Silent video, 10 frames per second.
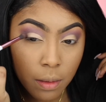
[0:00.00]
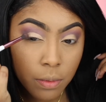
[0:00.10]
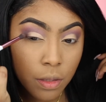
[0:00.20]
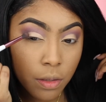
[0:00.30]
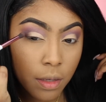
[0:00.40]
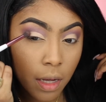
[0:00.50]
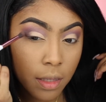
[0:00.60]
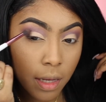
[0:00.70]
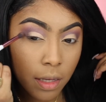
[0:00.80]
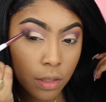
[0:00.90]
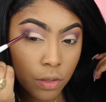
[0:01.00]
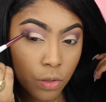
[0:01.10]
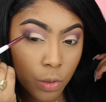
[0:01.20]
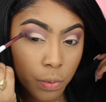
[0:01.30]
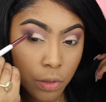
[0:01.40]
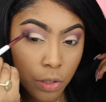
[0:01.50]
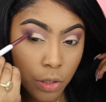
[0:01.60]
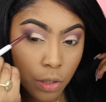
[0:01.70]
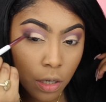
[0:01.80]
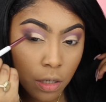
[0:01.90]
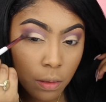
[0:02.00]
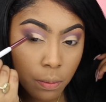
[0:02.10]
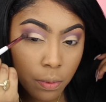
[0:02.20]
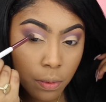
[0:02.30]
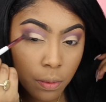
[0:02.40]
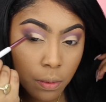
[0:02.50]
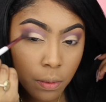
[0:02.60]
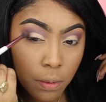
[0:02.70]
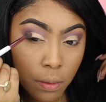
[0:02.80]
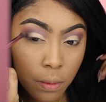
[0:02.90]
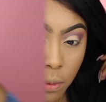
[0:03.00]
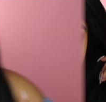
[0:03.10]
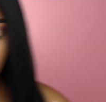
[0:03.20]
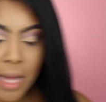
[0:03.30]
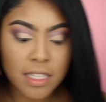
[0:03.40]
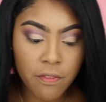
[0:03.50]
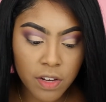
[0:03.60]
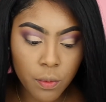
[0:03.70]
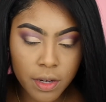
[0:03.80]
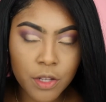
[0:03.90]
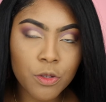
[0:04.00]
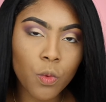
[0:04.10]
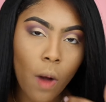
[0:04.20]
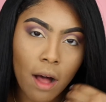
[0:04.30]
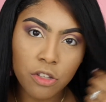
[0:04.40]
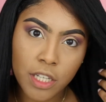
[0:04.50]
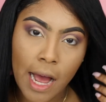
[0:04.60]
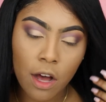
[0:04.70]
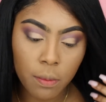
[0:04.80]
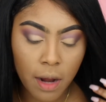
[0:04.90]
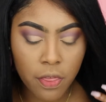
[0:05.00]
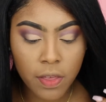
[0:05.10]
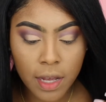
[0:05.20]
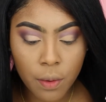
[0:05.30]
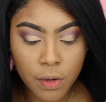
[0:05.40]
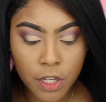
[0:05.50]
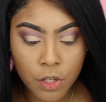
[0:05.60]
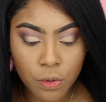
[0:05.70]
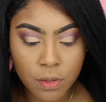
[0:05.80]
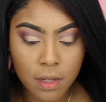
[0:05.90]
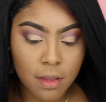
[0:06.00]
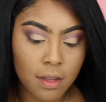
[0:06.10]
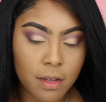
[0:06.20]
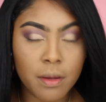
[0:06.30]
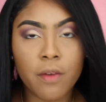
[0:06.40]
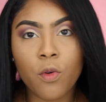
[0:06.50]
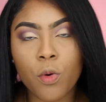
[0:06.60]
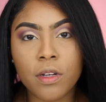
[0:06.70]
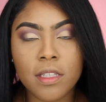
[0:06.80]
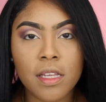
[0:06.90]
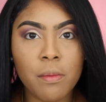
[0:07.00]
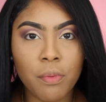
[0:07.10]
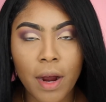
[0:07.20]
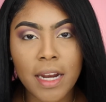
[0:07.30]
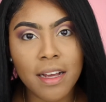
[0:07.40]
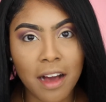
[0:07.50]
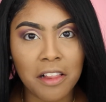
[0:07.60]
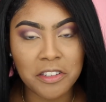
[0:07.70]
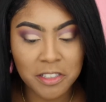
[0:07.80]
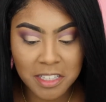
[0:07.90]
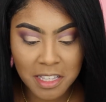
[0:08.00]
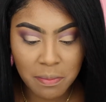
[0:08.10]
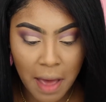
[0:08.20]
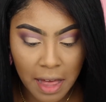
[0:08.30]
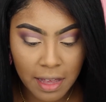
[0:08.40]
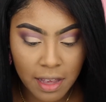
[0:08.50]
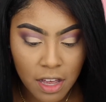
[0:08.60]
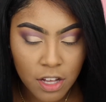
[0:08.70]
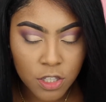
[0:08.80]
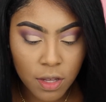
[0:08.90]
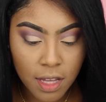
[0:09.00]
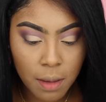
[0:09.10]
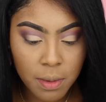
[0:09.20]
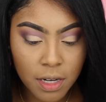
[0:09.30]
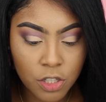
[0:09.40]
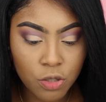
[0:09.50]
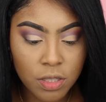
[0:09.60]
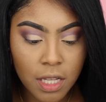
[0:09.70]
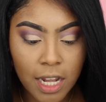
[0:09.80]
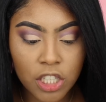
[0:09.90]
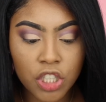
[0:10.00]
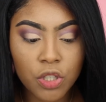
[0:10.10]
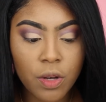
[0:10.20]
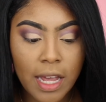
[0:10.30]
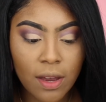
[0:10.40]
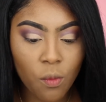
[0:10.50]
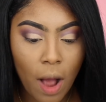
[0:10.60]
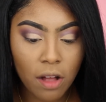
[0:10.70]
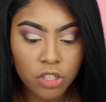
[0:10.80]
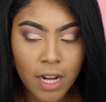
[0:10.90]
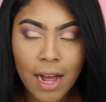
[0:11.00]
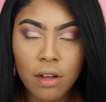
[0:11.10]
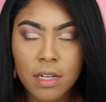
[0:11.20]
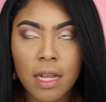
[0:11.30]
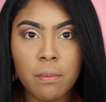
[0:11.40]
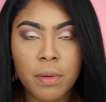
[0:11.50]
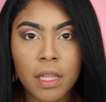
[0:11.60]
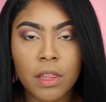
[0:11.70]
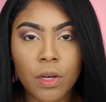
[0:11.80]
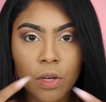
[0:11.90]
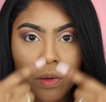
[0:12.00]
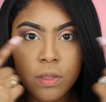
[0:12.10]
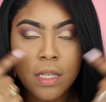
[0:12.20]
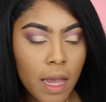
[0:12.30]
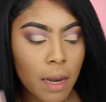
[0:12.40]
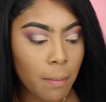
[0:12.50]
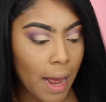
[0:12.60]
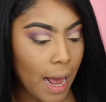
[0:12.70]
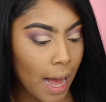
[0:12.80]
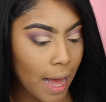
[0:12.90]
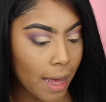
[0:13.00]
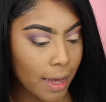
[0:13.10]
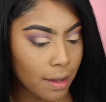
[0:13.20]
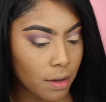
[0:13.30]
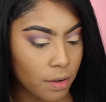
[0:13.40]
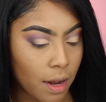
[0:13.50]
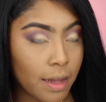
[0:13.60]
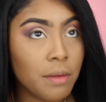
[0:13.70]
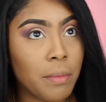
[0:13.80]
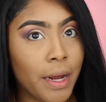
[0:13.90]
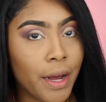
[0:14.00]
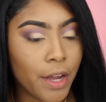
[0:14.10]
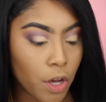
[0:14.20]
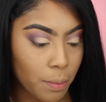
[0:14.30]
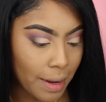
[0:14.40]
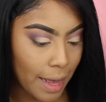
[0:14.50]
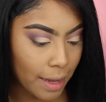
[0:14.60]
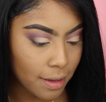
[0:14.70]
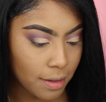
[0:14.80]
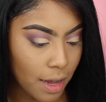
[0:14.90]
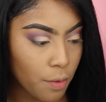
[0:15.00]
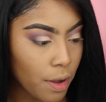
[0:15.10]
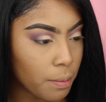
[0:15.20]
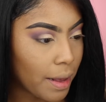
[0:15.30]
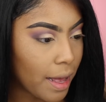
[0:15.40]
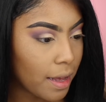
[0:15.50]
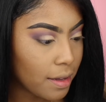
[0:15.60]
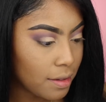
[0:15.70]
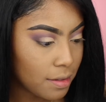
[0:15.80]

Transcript: So they're not like super sharp. I definitely want to use Wild Child, but I think I want to use of course, the brighty colors in the palette. So I think I'm going to do Celestial and Wild Child and put those in my eye. Or not in my eye, on my eye, around my eye,